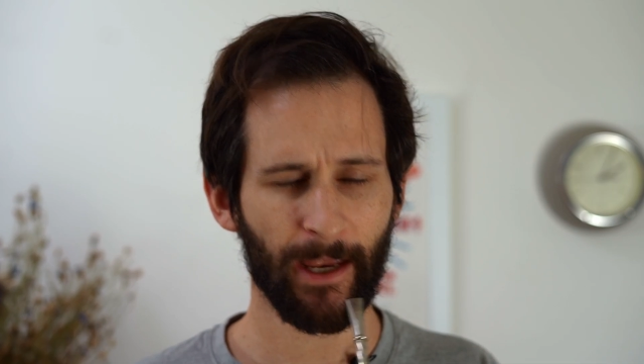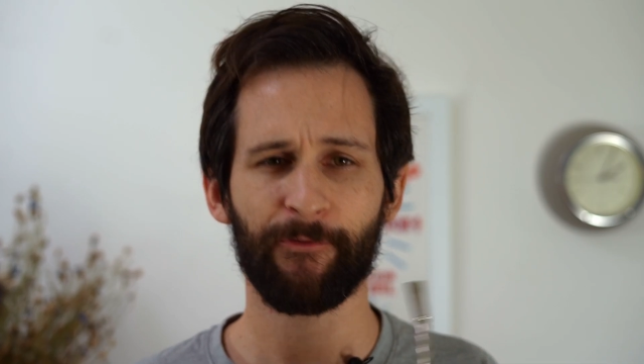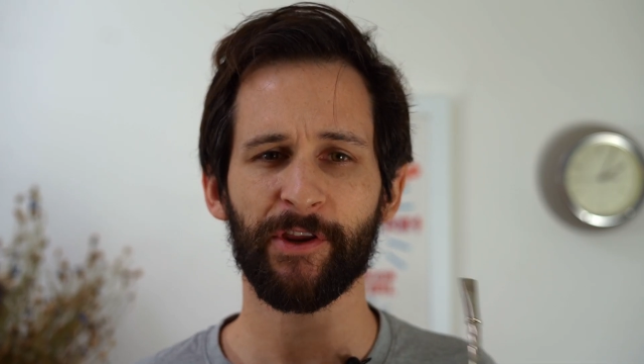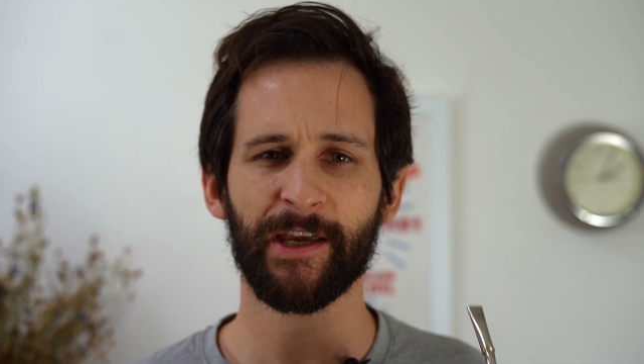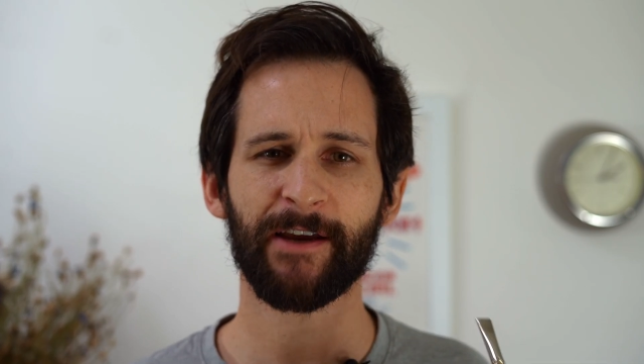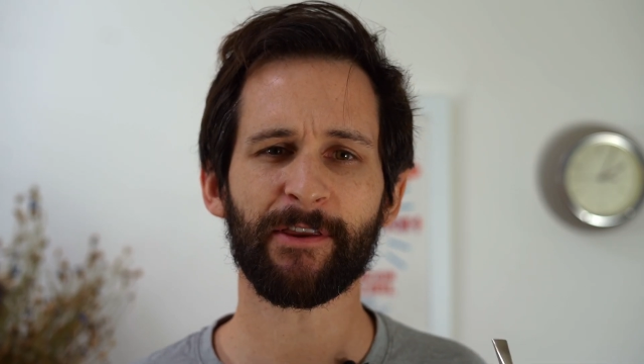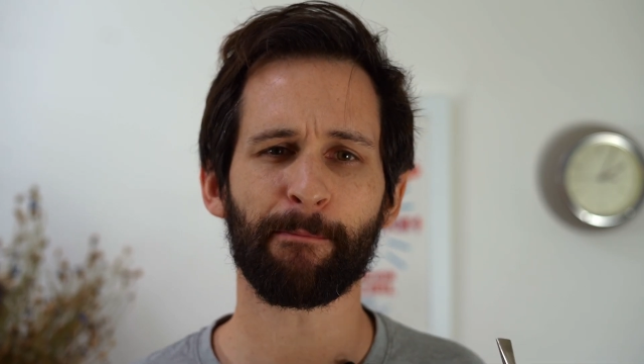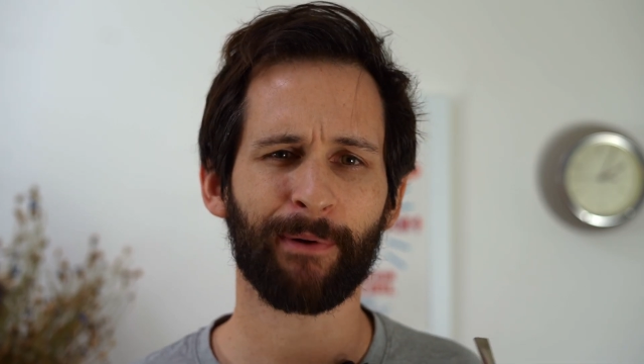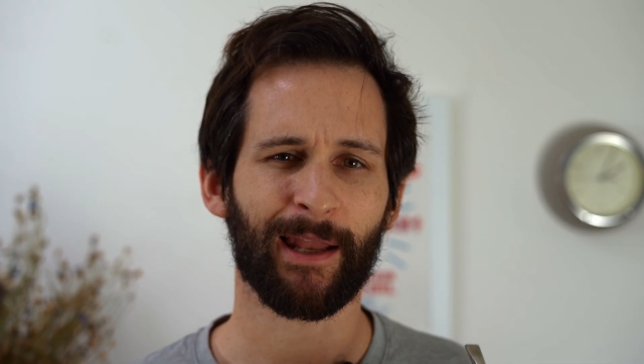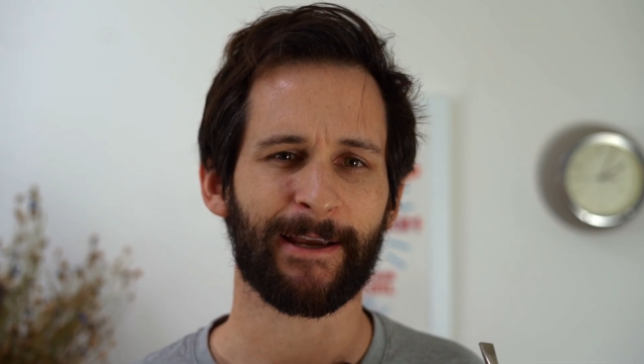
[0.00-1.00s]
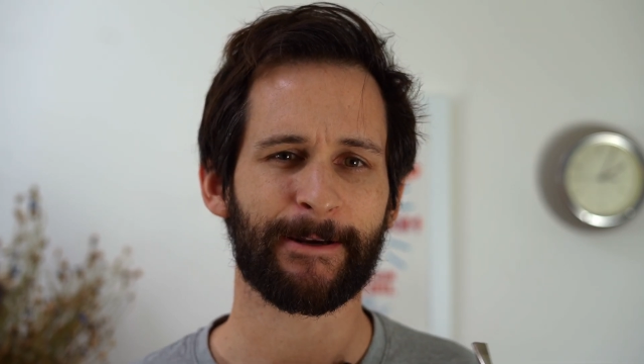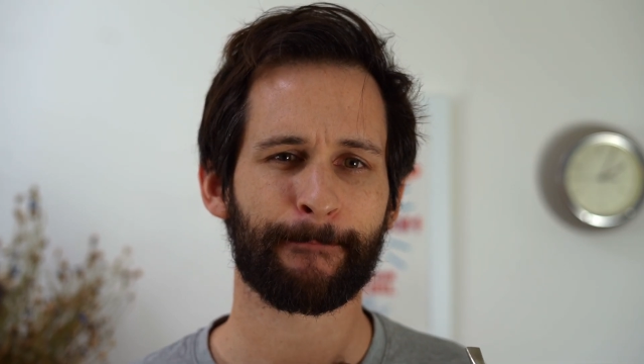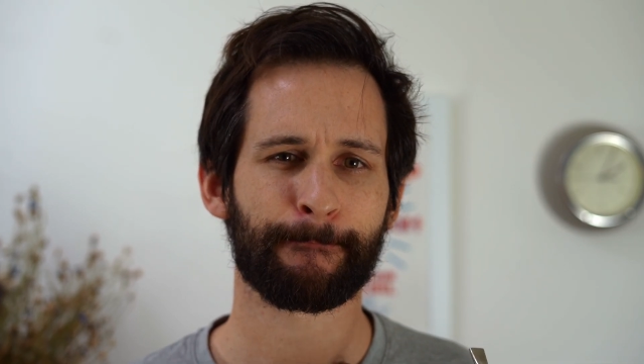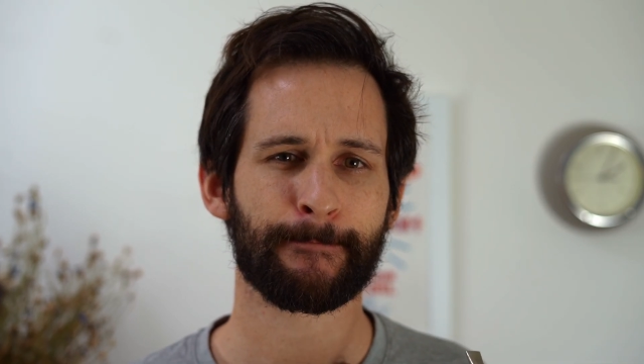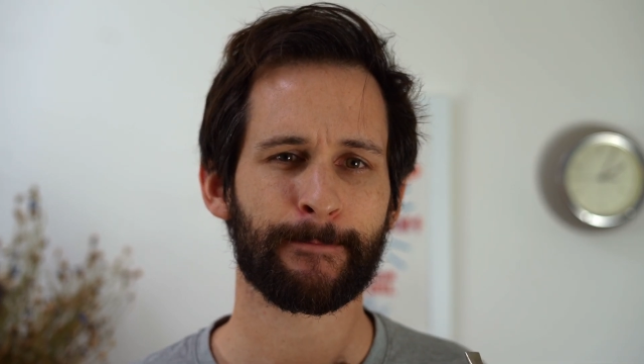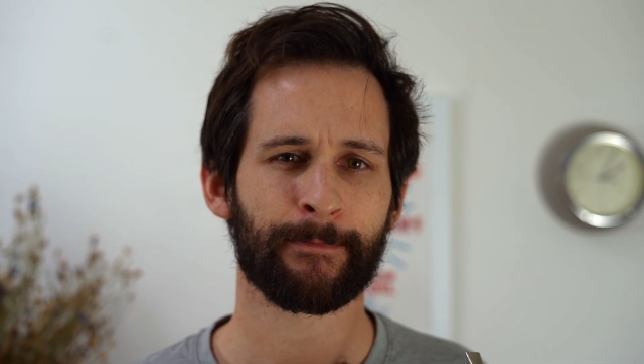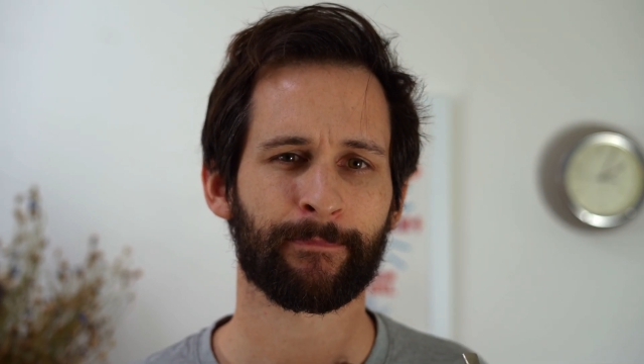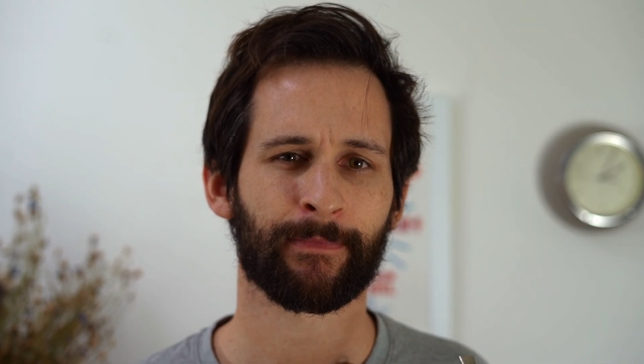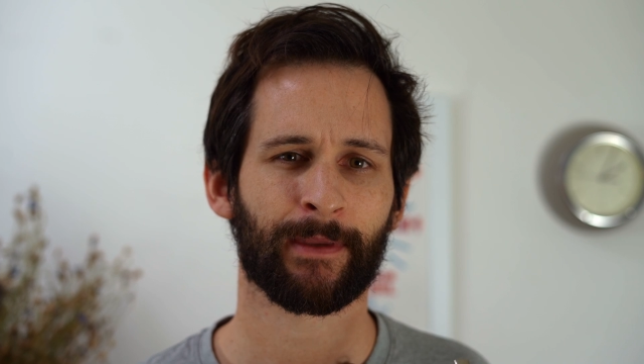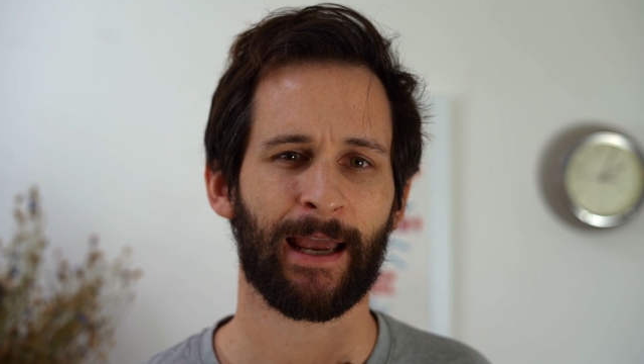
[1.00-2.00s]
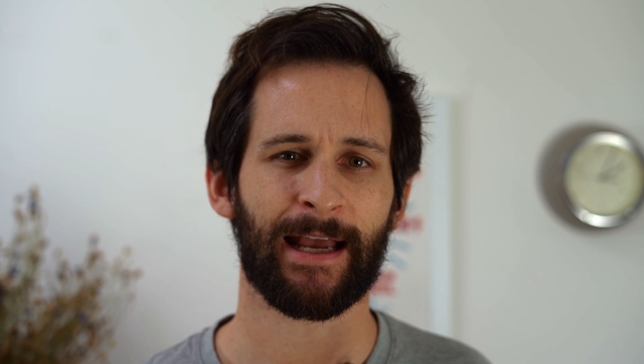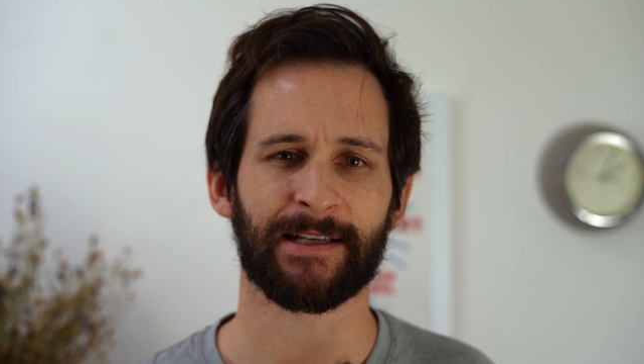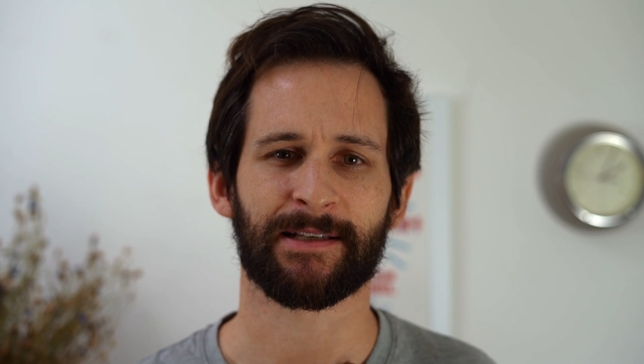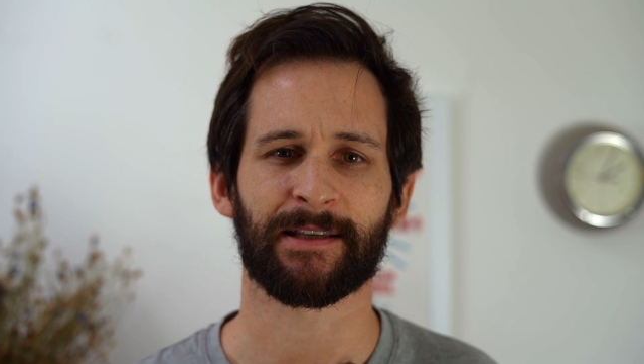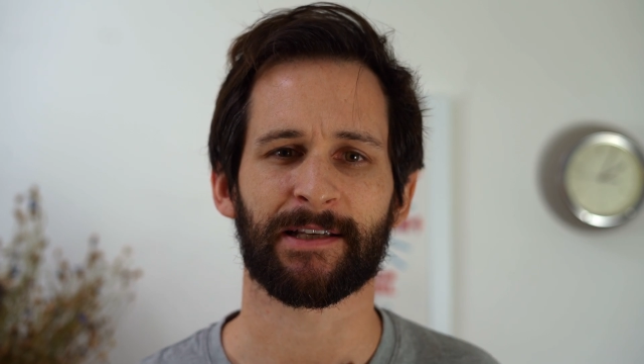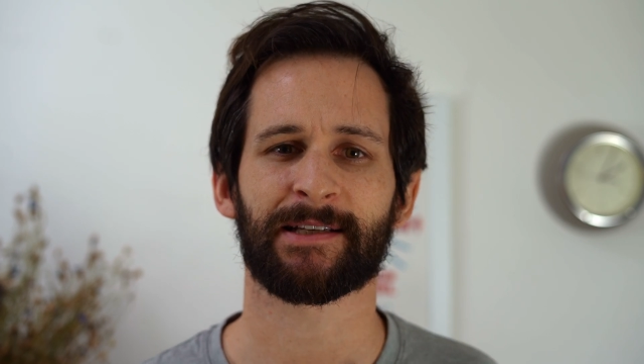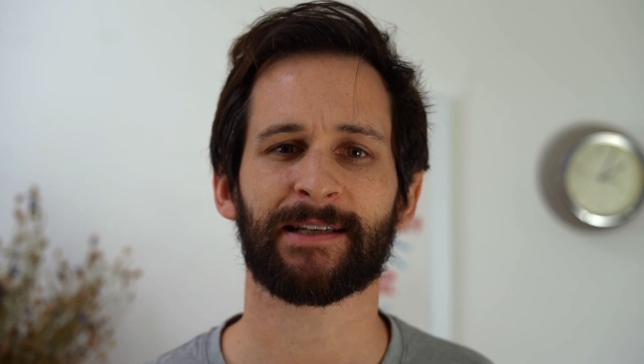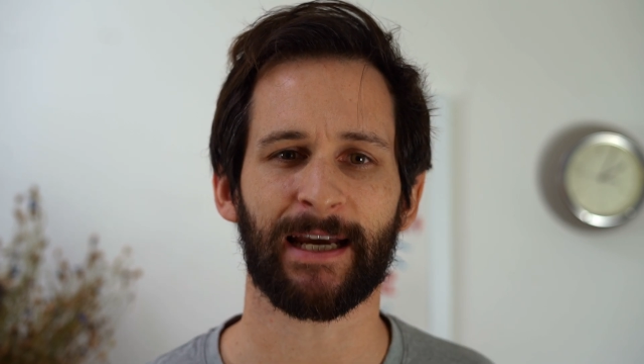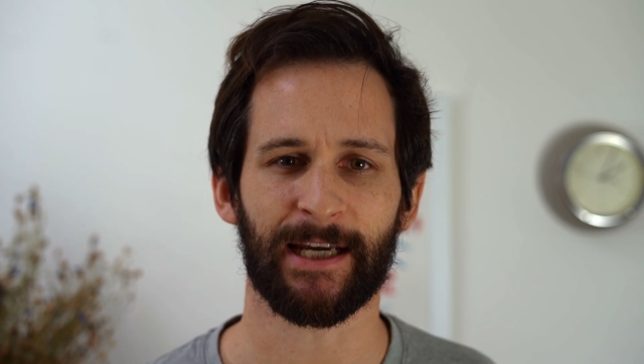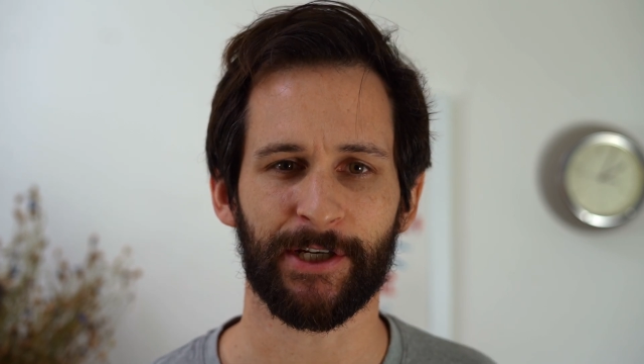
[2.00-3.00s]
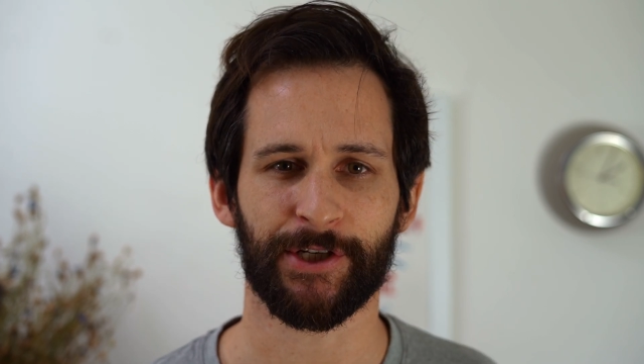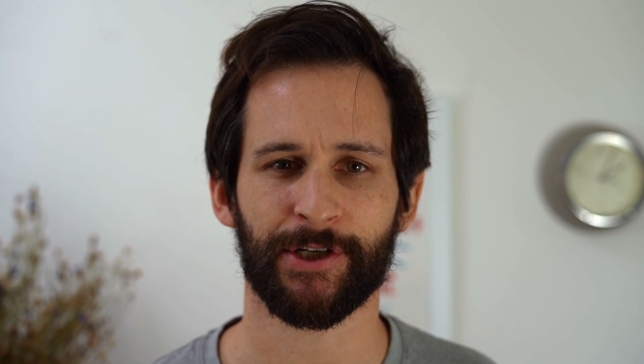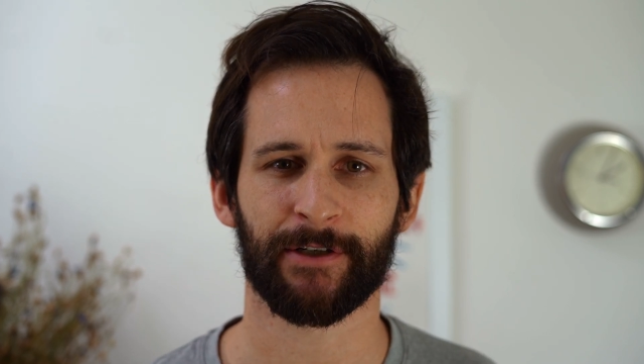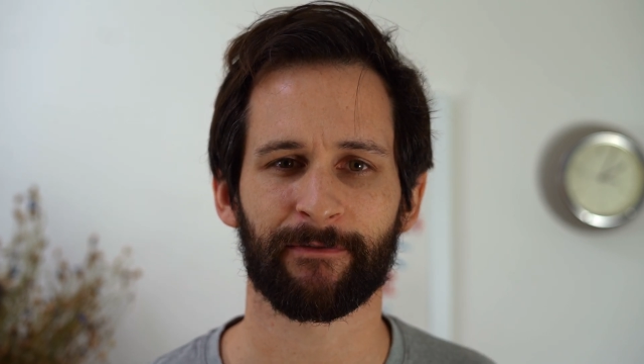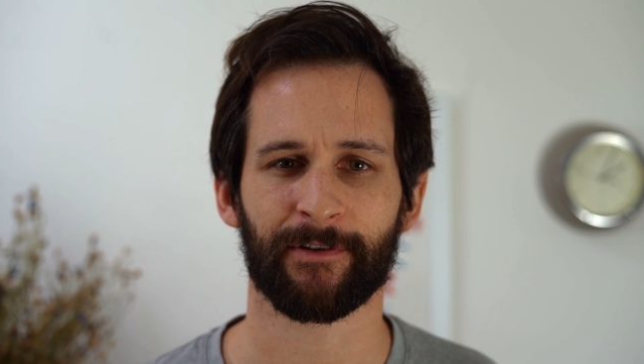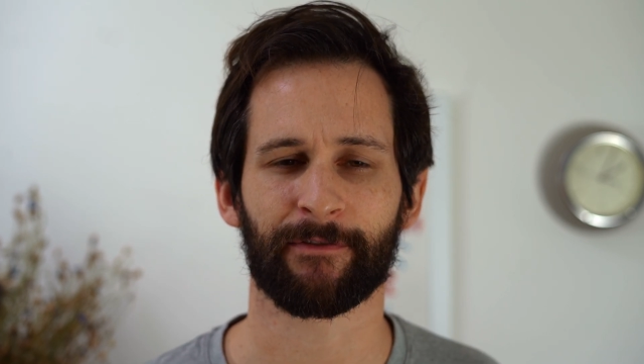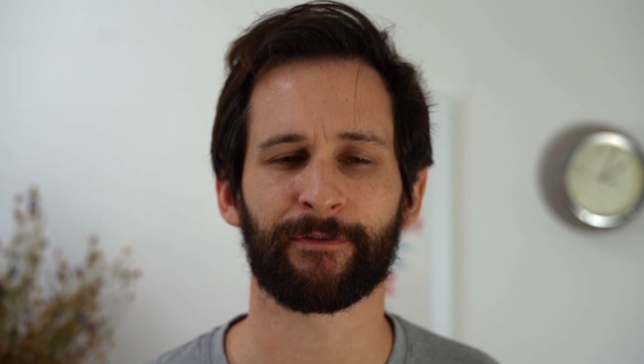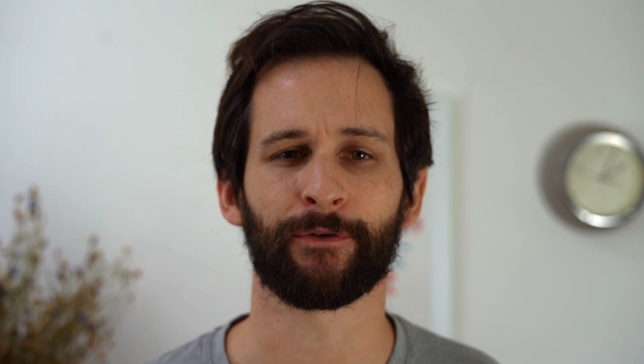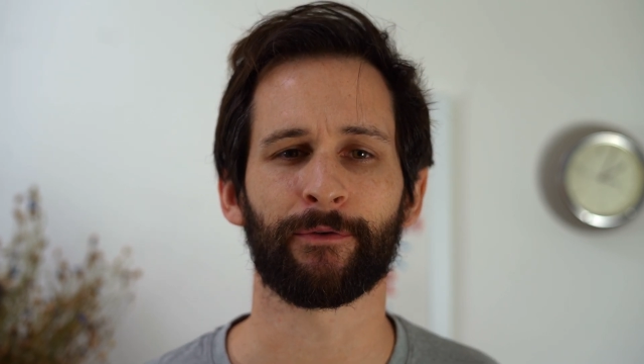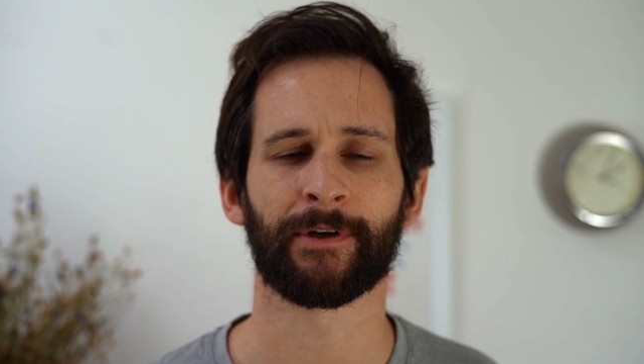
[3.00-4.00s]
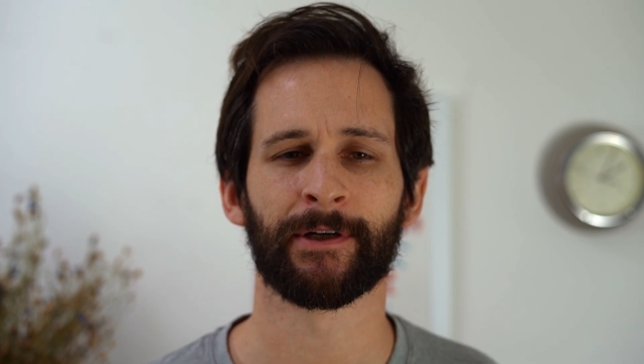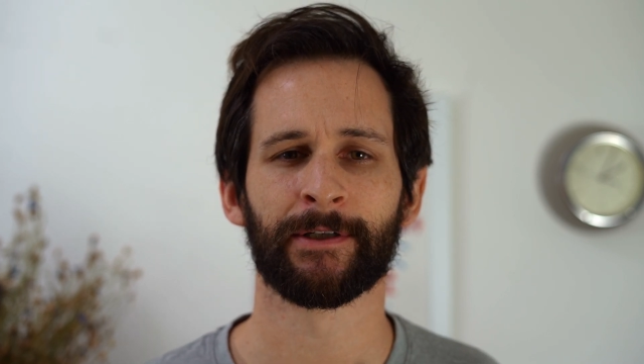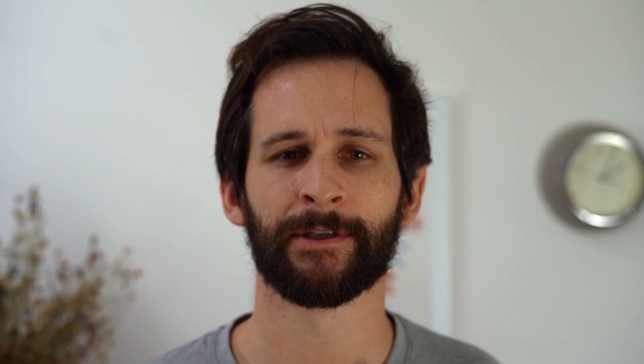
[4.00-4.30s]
If we think of the plate as the stage for the food,